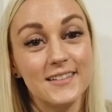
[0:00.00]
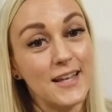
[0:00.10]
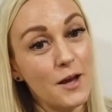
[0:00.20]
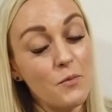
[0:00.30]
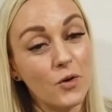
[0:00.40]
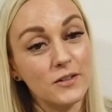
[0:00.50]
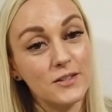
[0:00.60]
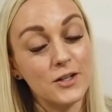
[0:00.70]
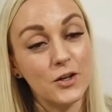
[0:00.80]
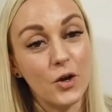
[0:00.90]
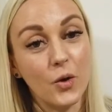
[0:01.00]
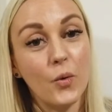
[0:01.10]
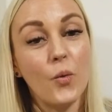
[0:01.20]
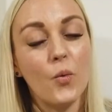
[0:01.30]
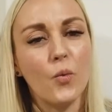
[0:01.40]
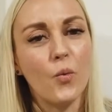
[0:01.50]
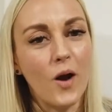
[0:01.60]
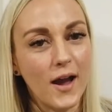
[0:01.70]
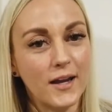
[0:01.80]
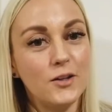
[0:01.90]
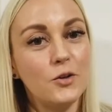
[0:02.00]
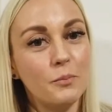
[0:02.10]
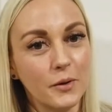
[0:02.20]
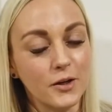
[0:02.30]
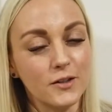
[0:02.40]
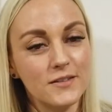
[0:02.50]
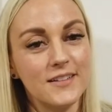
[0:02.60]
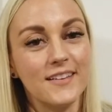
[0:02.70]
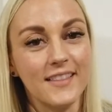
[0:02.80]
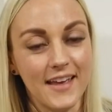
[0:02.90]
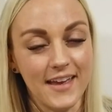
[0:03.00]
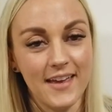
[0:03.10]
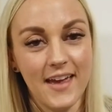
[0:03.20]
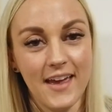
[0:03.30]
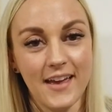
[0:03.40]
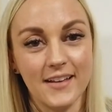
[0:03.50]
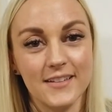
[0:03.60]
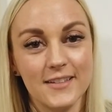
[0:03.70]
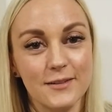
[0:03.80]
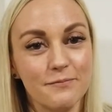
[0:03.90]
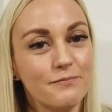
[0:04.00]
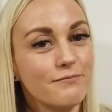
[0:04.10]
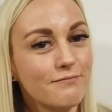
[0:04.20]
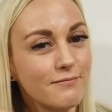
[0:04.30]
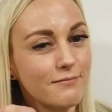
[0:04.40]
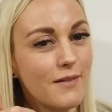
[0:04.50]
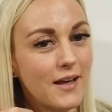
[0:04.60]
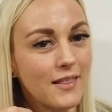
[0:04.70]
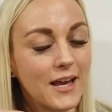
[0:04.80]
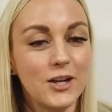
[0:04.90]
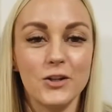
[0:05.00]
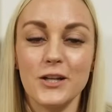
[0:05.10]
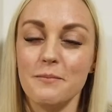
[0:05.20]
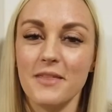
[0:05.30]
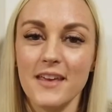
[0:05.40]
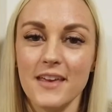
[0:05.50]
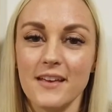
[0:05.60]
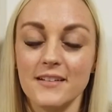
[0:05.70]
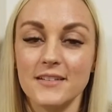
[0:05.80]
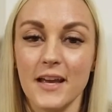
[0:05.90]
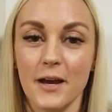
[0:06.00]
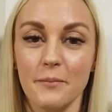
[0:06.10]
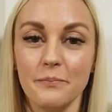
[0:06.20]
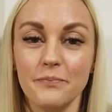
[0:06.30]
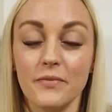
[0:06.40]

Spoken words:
Sam wants to know, why do birds lay eggs? I like your deep thinking, Sam.